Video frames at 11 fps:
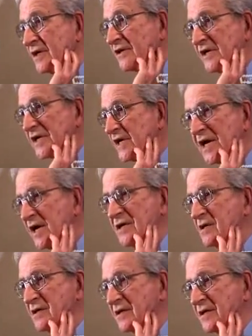Here you
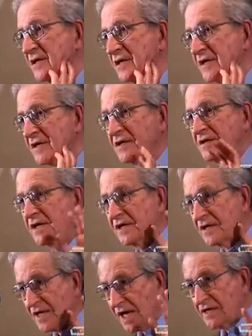can't.
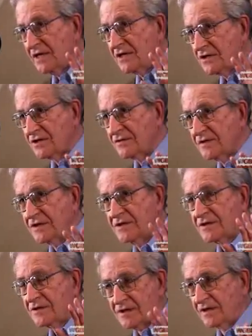Like that issue is
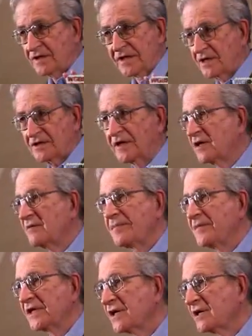certainly not going to come
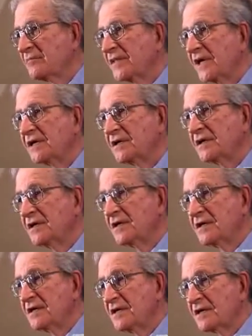up in the campaign.
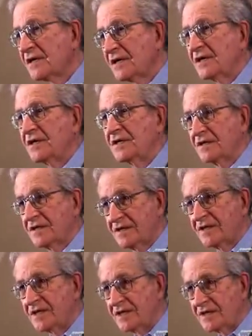
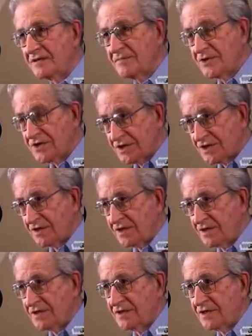The position
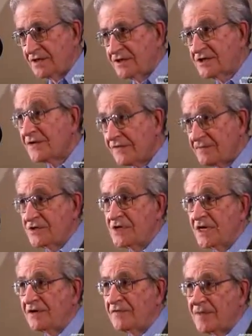that
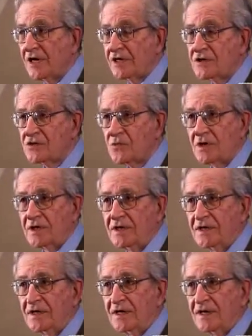70% of Americans want
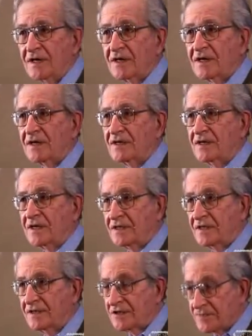and
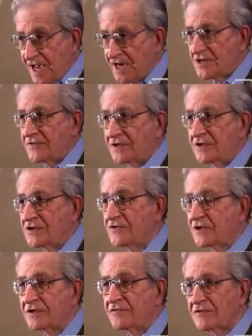that the Spanish voters
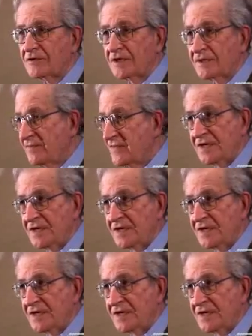voted for